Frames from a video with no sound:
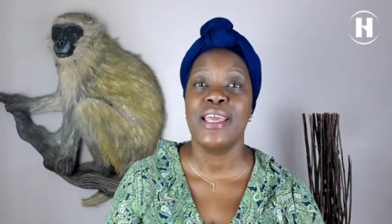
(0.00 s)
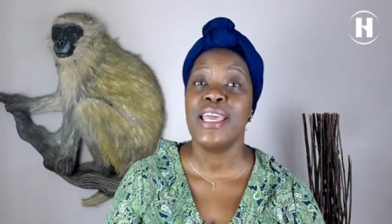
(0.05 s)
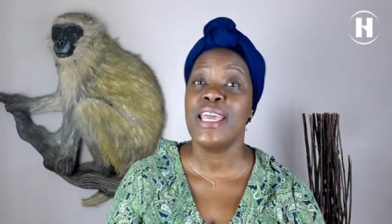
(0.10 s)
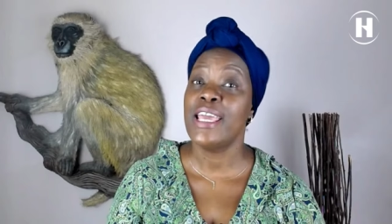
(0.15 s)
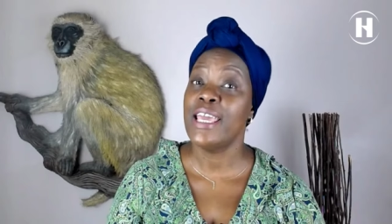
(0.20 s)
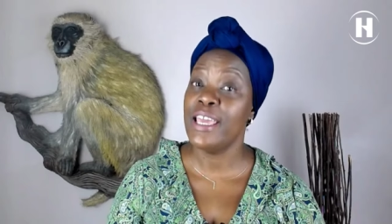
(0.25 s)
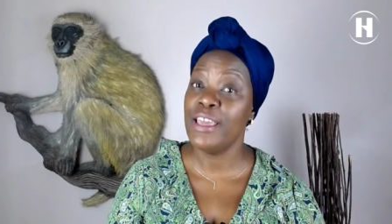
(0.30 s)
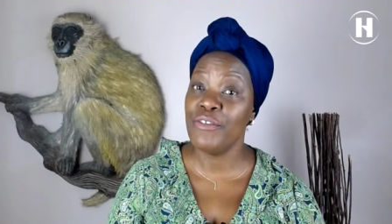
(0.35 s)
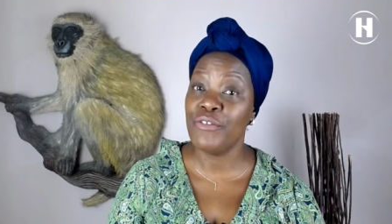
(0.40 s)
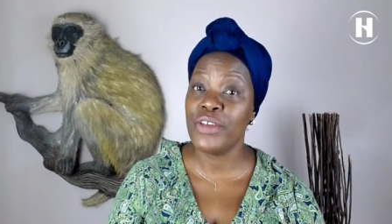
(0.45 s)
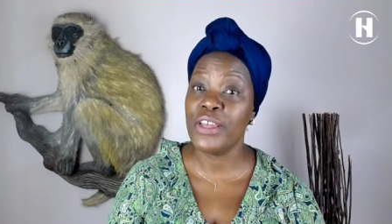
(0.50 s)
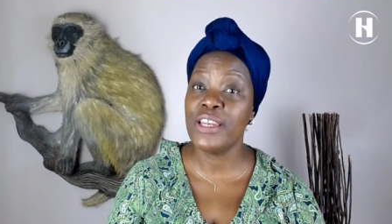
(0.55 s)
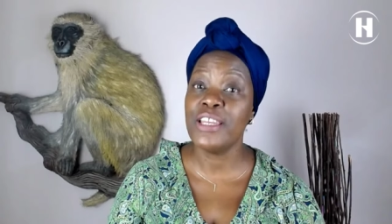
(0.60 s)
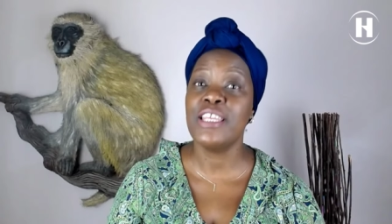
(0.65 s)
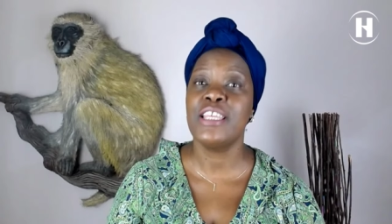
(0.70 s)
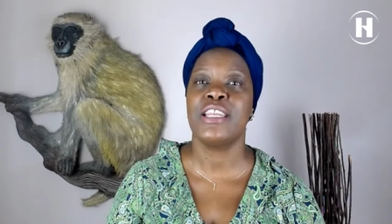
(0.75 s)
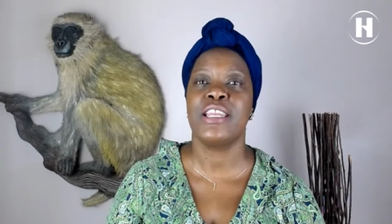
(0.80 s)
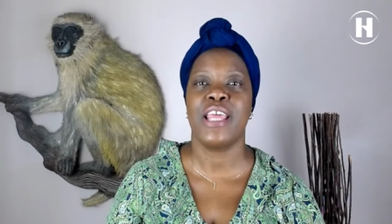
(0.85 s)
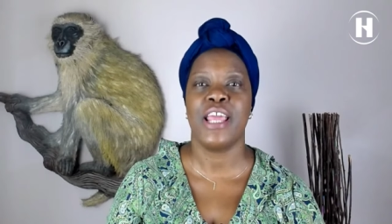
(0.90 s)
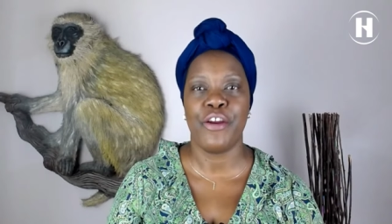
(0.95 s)
even in
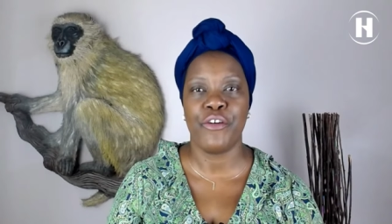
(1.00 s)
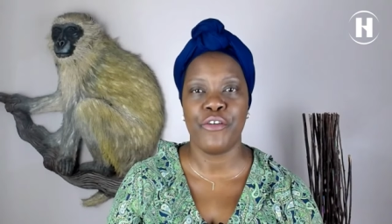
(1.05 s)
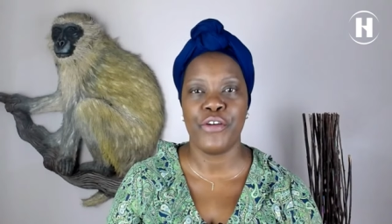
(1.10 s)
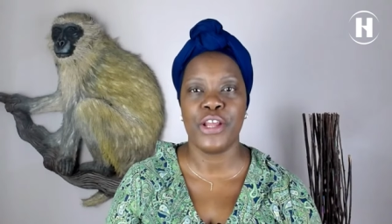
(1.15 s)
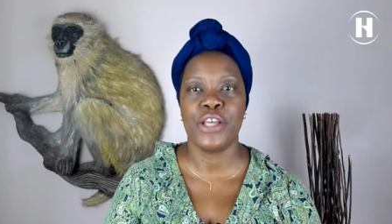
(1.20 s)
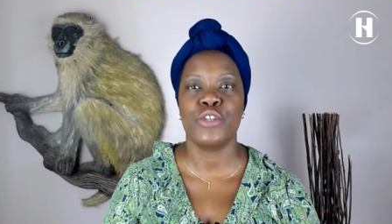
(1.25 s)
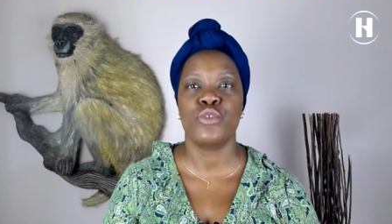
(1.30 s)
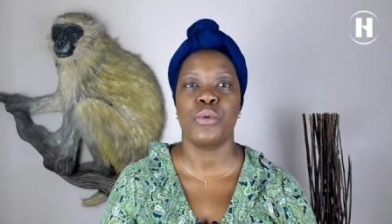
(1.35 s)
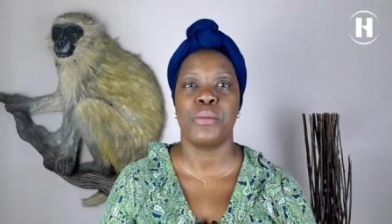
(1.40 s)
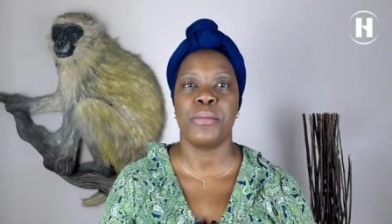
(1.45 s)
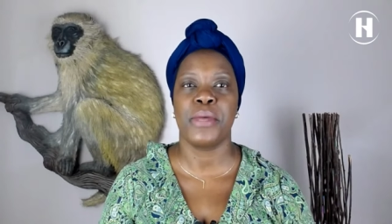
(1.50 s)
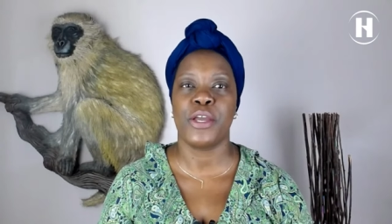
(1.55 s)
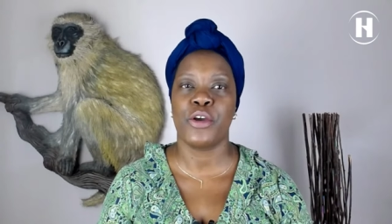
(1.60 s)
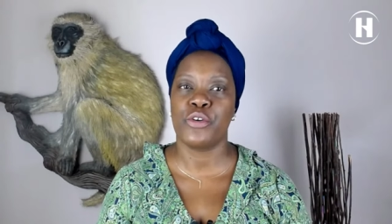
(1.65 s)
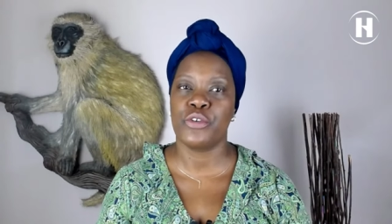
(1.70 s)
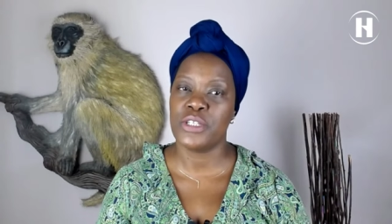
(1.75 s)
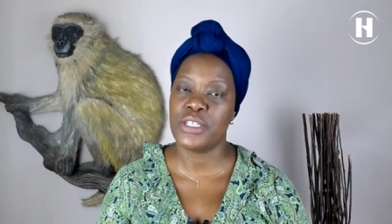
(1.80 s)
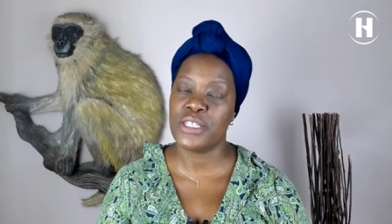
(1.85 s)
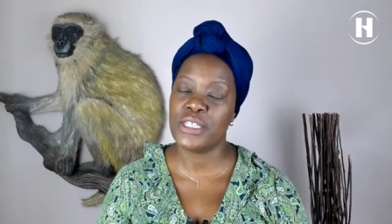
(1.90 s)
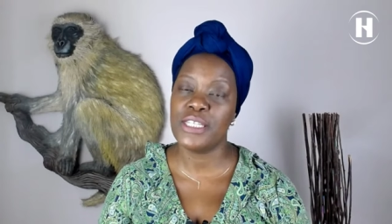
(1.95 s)
areas we may
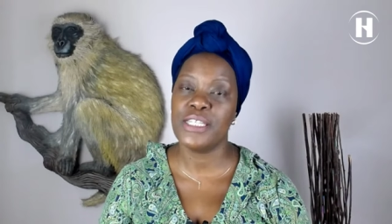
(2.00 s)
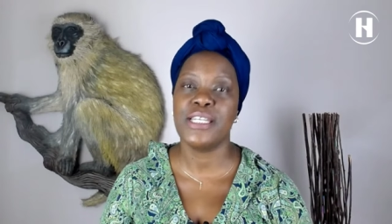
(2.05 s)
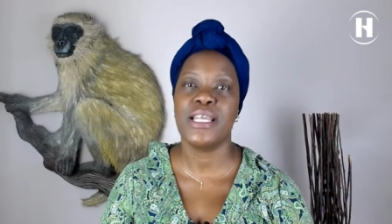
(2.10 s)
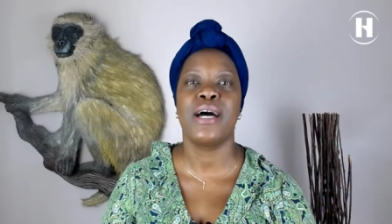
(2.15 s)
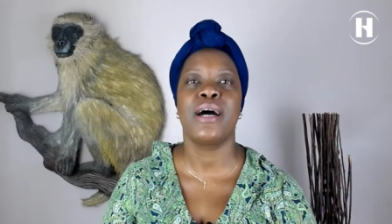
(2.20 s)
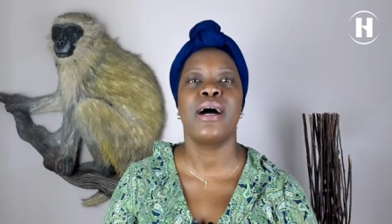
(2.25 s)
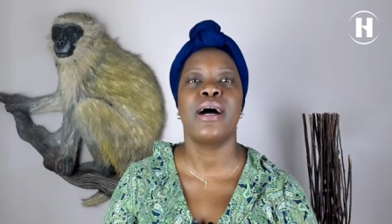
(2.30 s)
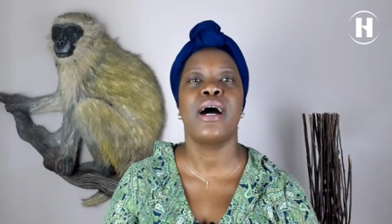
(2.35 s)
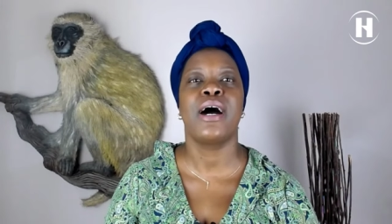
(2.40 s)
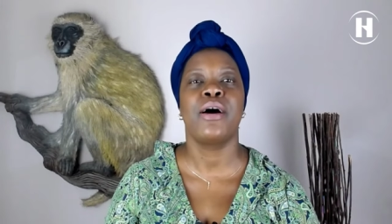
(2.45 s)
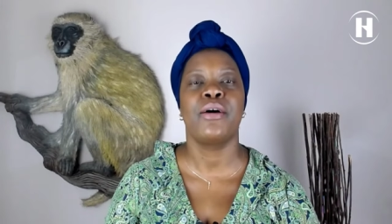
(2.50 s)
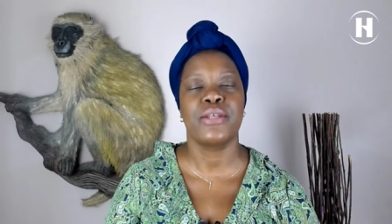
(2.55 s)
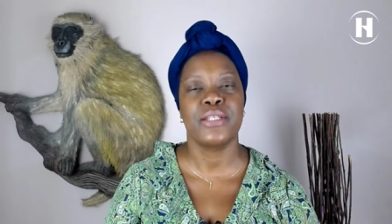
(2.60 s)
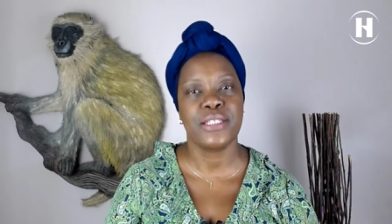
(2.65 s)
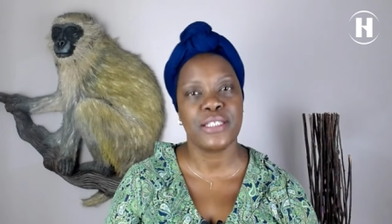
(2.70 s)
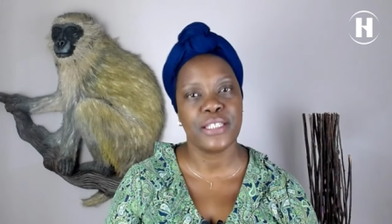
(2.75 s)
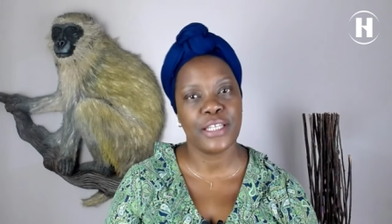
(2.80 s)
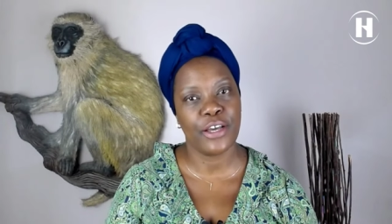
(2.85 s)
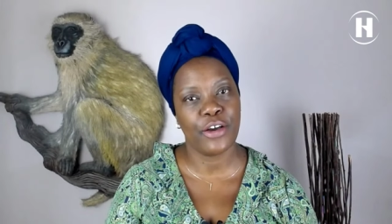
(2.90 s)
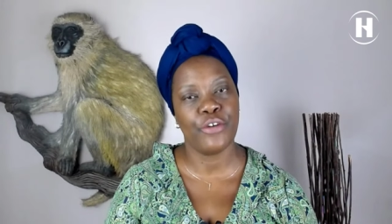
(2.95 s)
consider
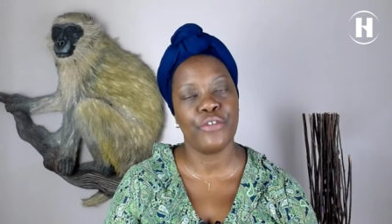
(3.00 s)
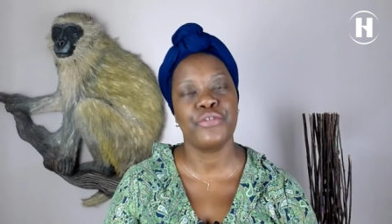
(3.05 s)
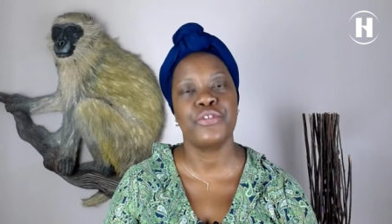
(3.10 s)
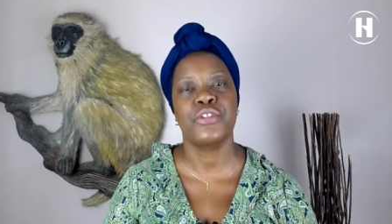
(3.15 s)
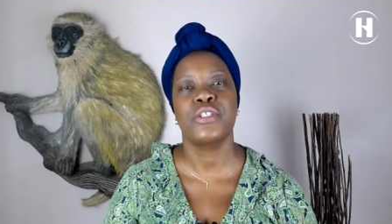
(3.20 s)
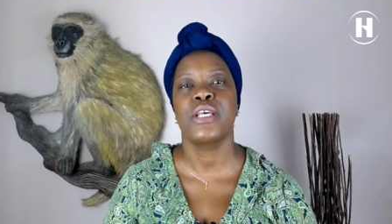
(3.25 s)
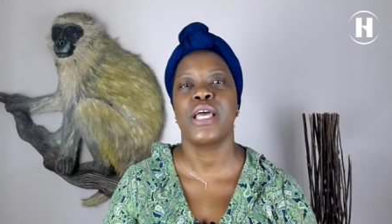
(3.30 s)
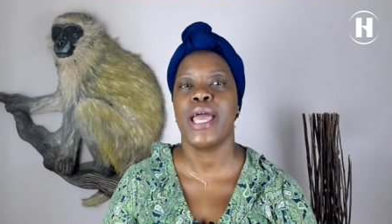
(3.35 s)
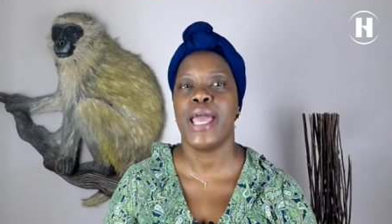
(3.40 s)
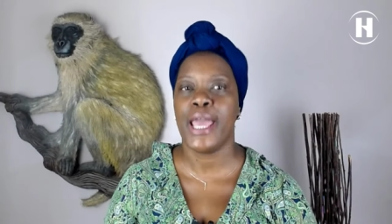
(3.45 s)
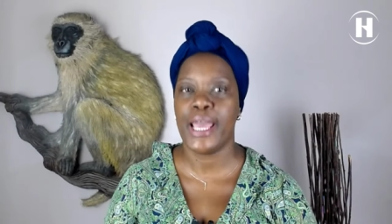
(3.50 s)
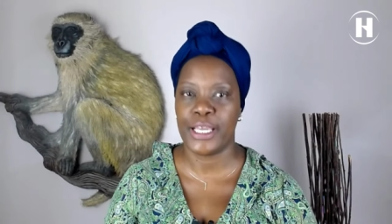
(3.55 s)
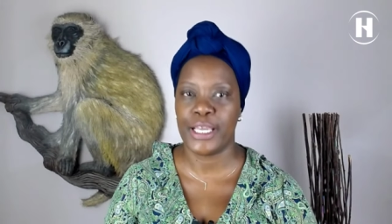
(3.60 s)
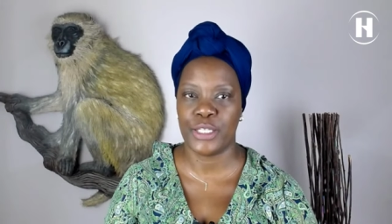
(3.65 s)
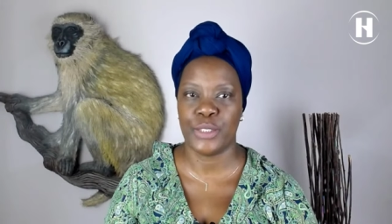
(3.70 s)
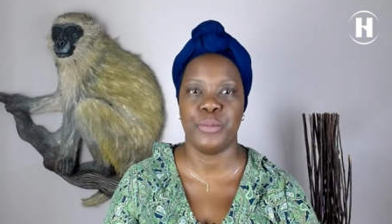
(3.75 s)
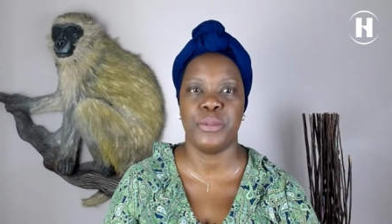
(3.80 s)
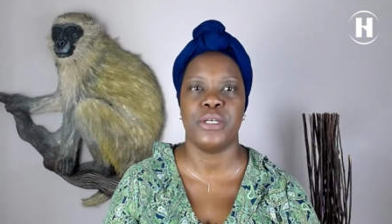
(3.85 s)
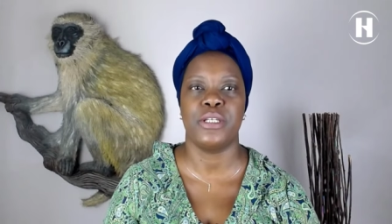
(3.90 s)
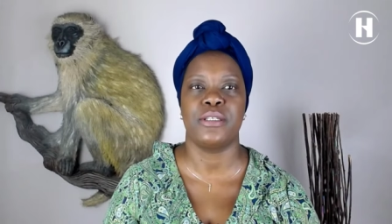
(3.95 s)
ourselves
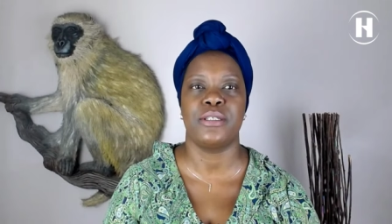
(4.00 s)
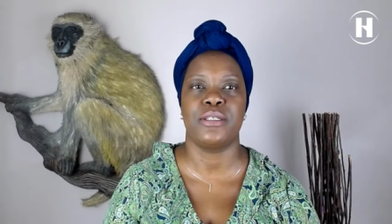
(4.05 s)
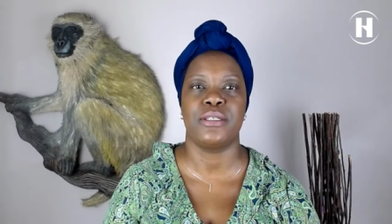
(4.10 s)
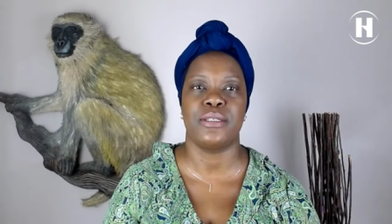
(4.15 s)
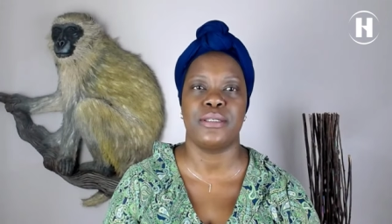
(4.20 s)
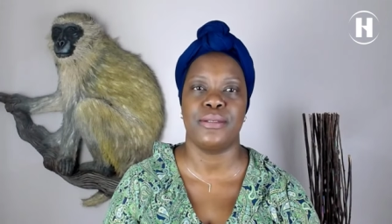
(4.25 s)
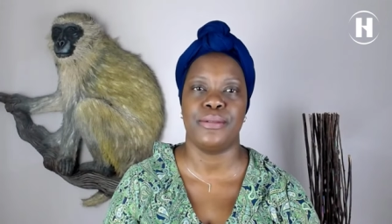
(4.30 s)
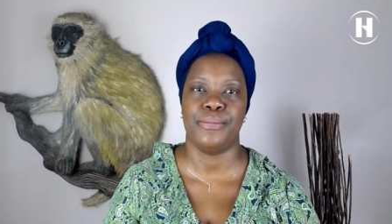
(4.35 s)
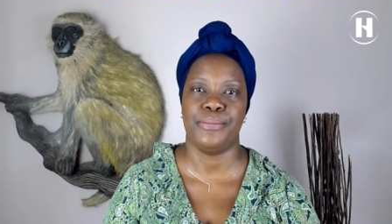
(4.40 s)
experts.